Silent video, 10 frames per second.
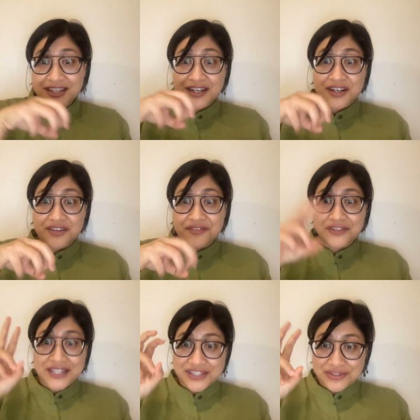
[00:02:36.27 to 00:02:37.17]
of
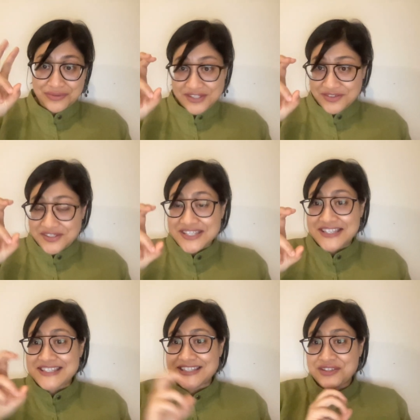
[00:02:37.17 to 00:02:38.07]
natural
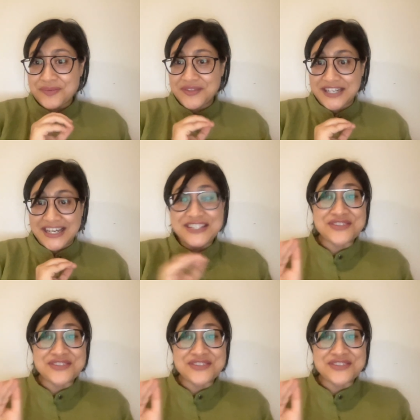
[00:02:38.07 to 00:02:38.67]
resources, a term that I